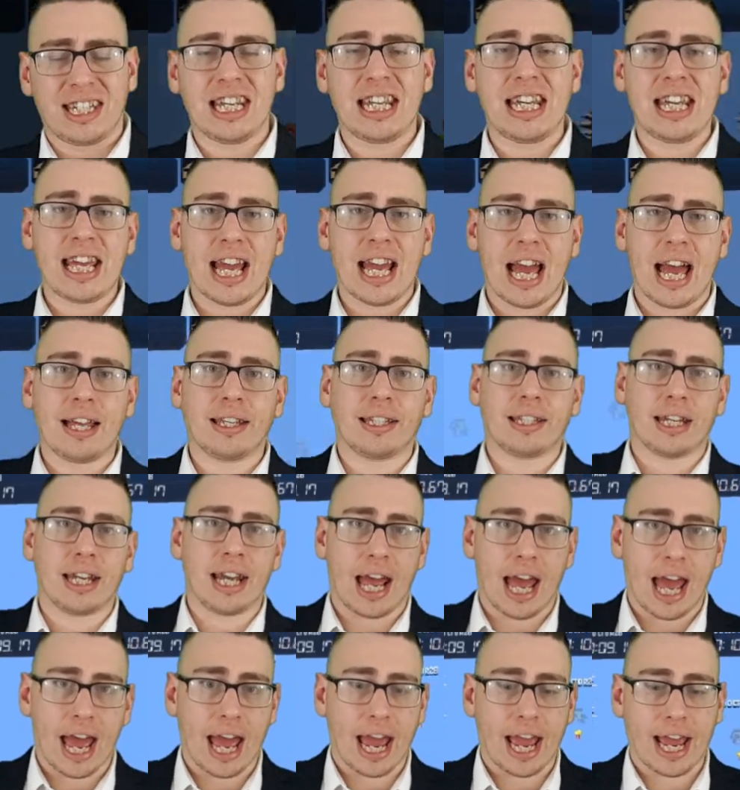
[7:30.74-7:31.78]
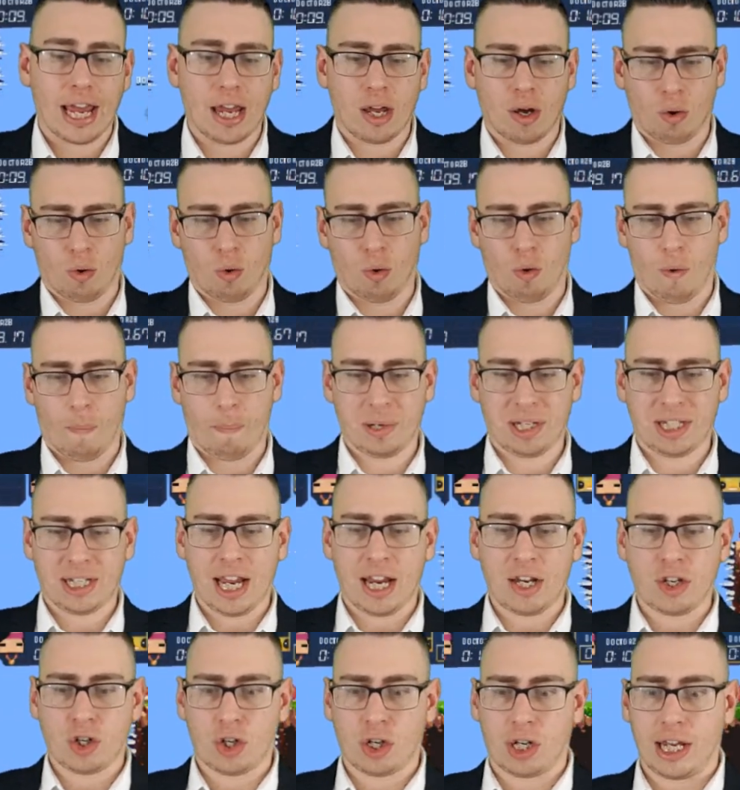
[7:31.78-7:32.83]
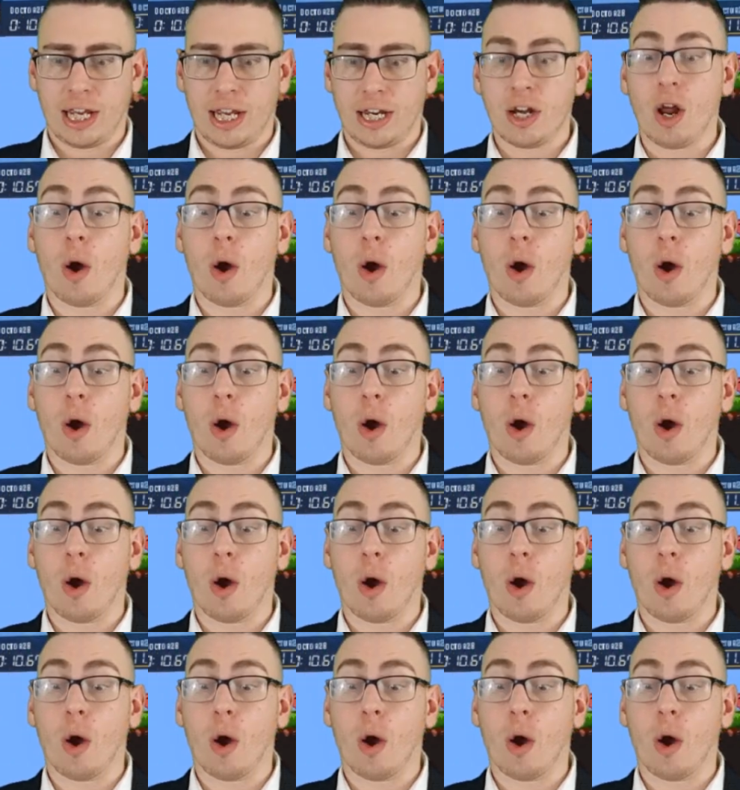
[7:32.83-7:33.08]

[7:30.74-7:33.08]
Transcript: D, S, and A, or potentially,